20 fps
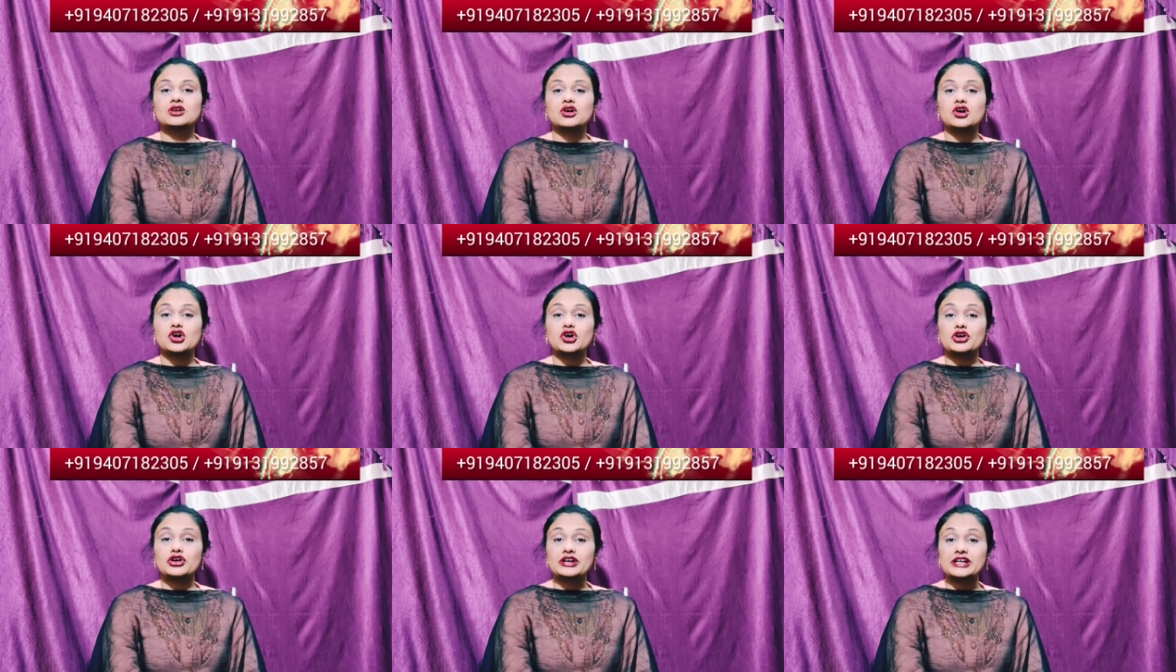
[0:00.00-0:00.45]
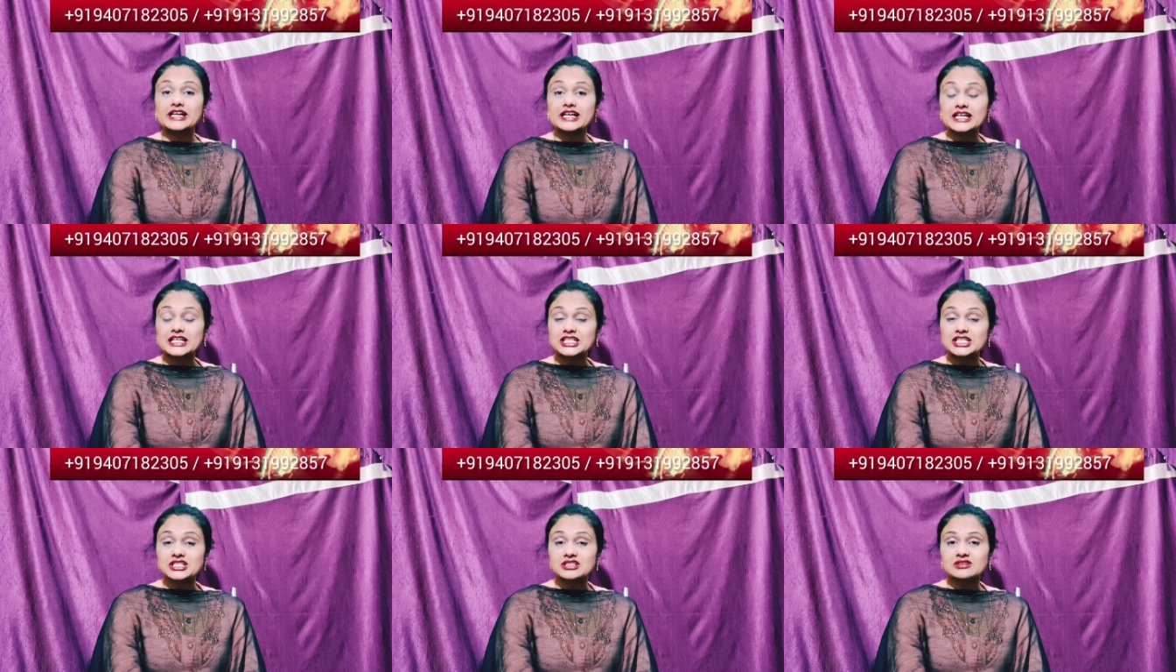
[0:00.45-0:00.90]
or
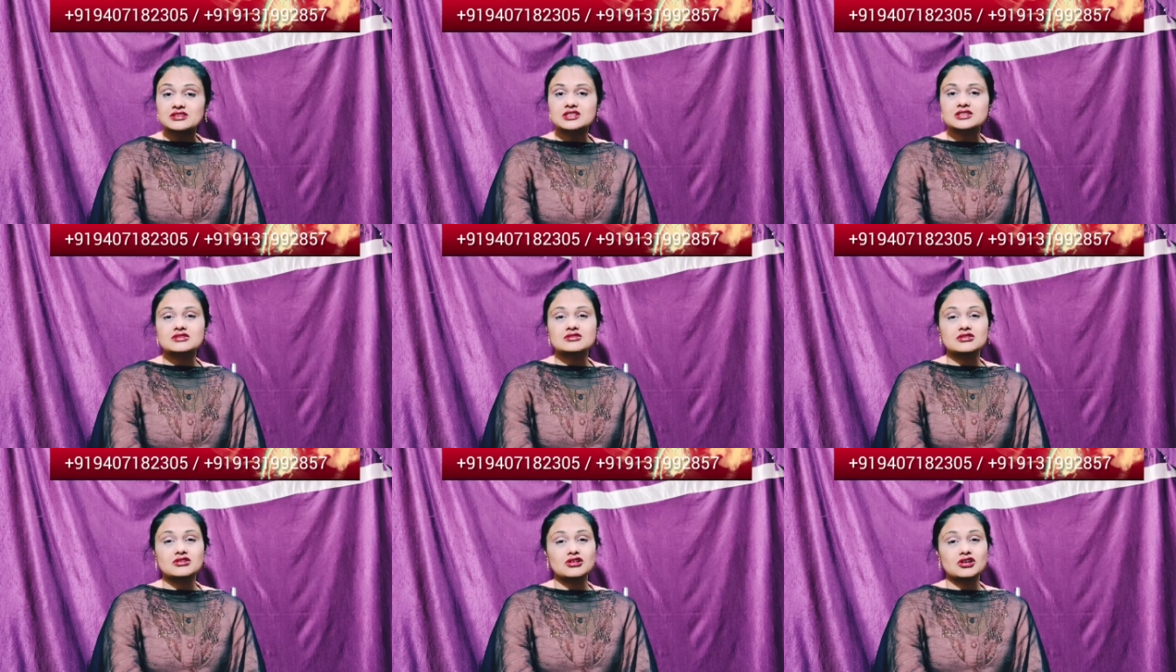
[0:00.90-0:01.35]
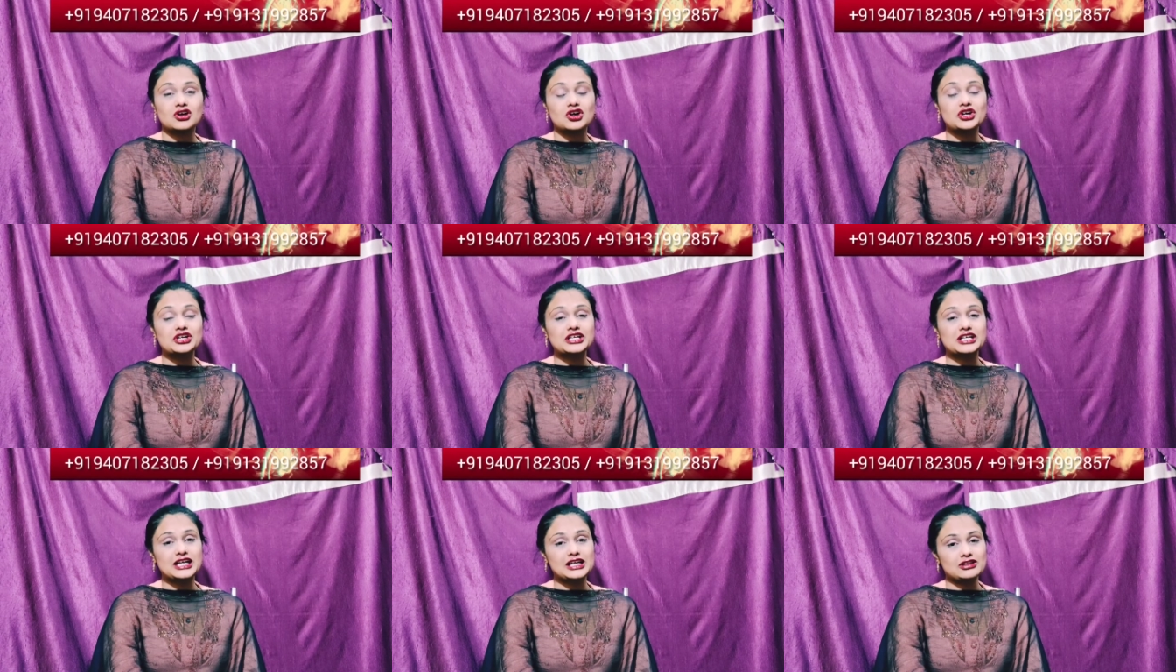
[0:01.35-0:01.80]
icterus
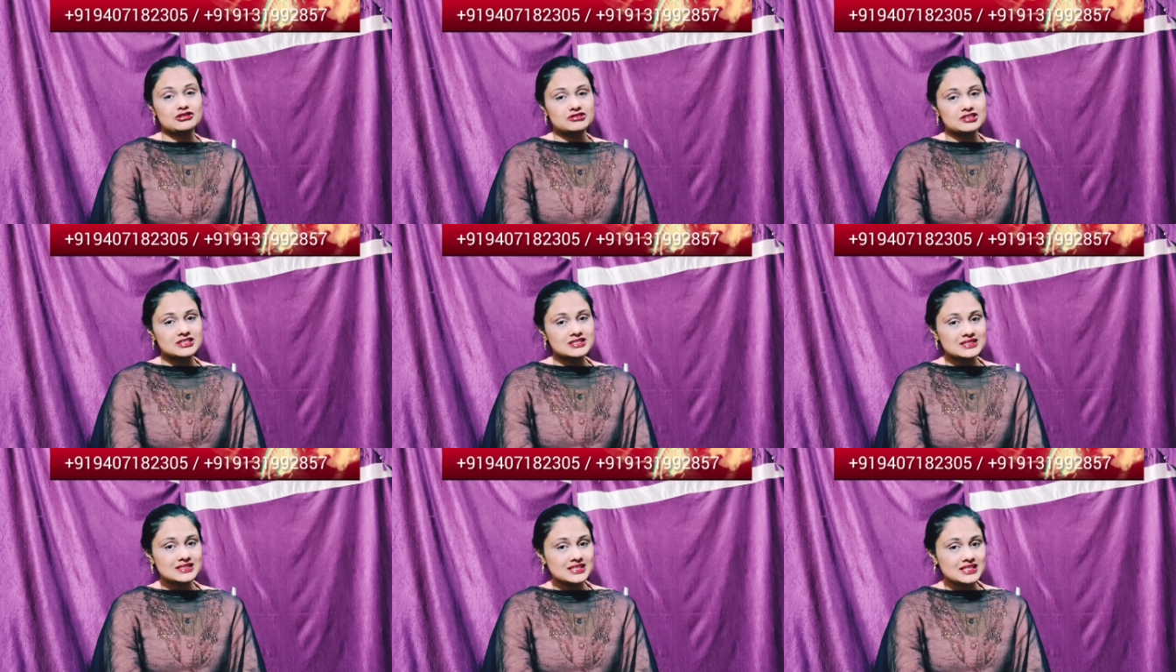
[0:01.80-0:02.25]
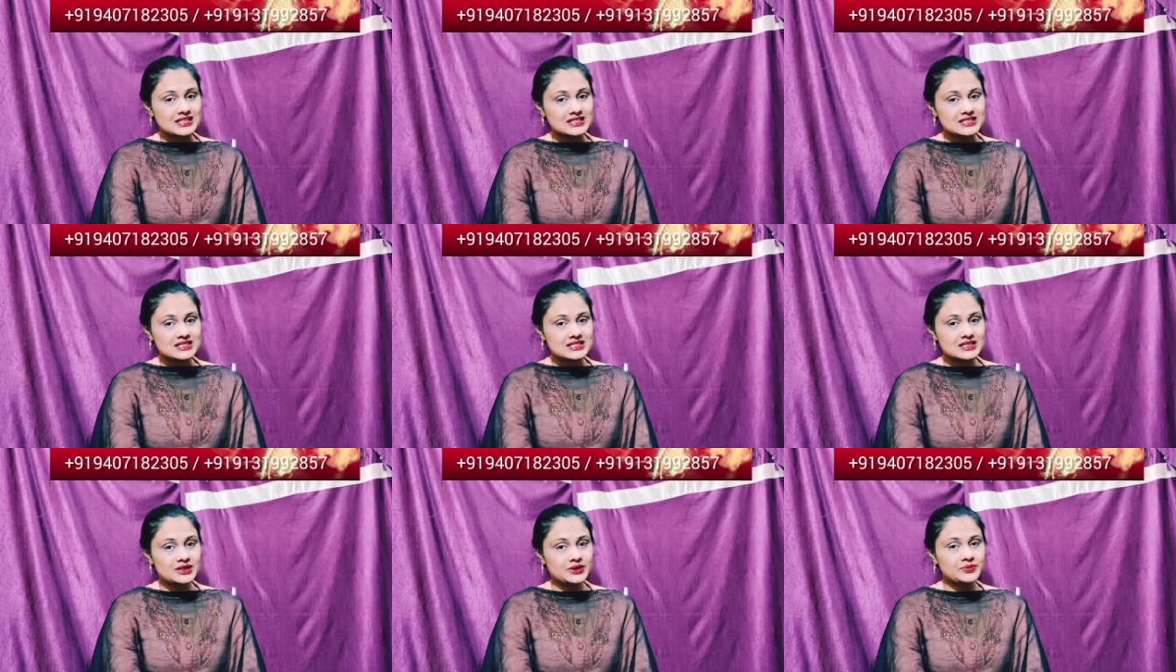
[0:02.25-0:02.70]
or yellow
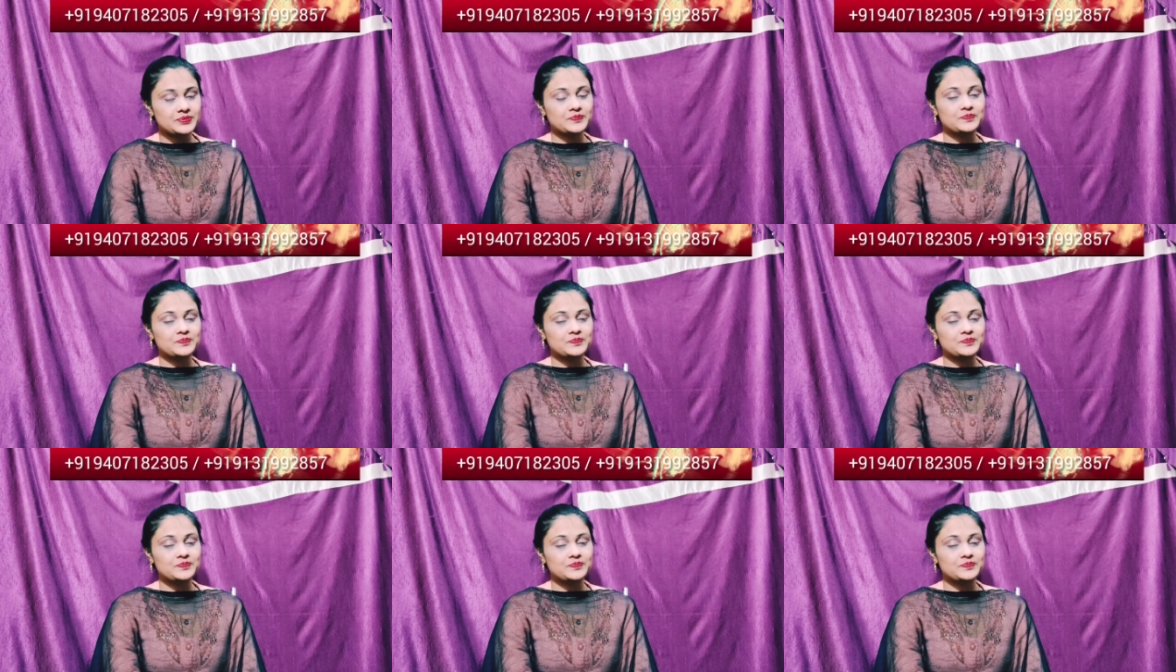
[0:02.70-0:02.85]
disease.